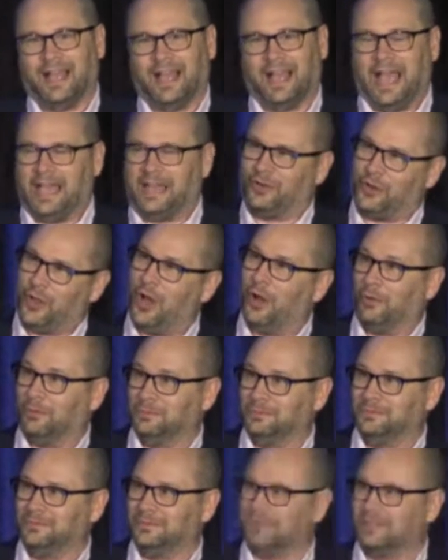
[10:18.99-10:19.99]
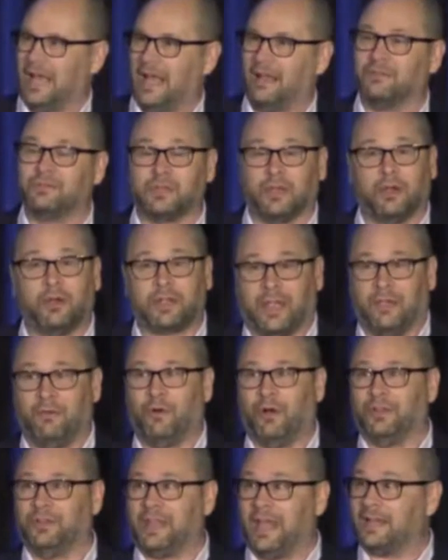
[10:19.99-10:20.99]
I don't know. I'm so, okay,
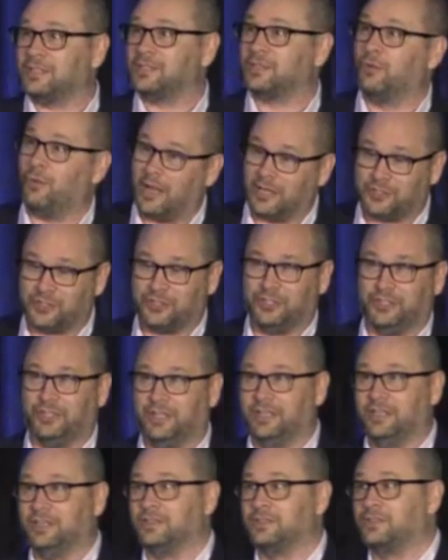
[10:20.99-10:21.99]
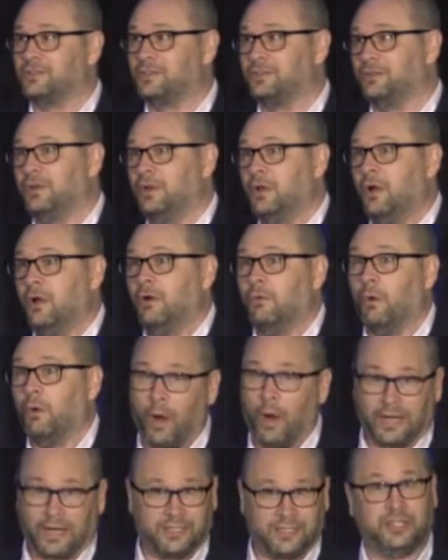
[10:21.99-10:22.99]
well, next question is,
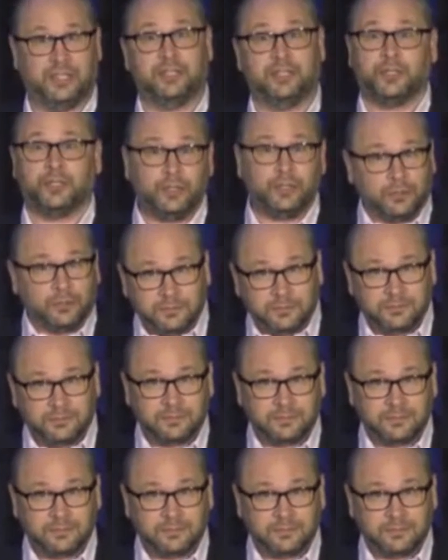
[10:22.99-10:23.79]
well, what does it do?